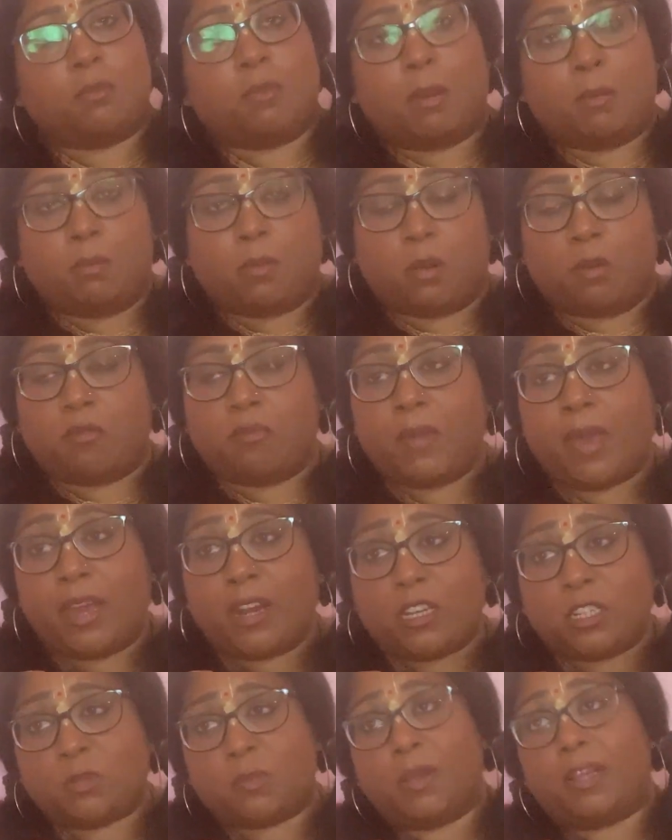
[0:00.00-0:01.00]
a member of
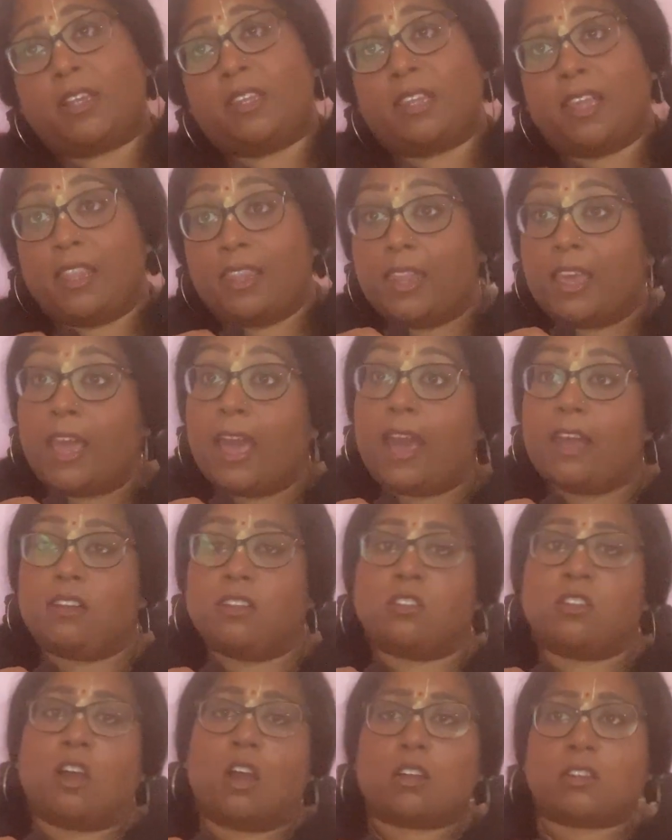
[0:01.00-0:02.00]
management and then they had
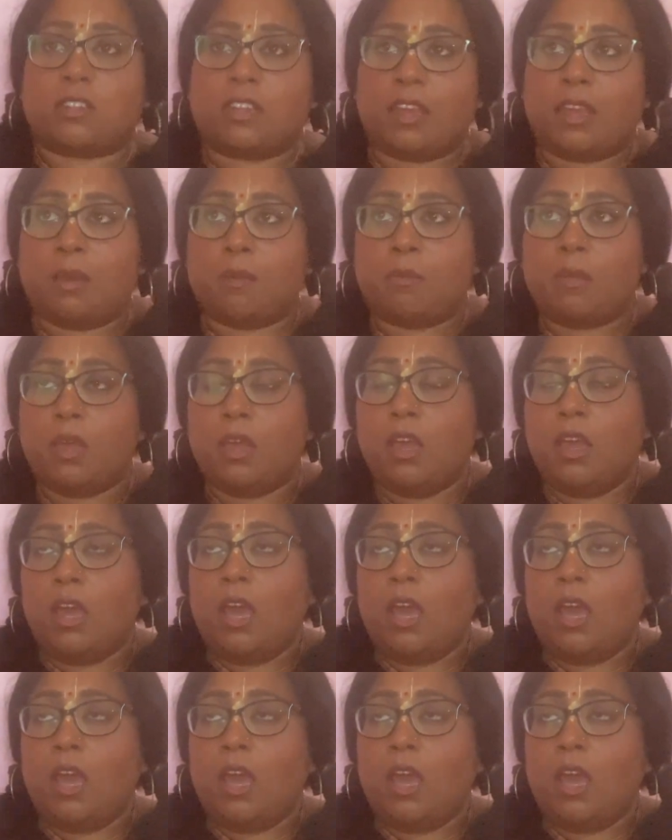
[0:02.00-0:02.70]
to talk to him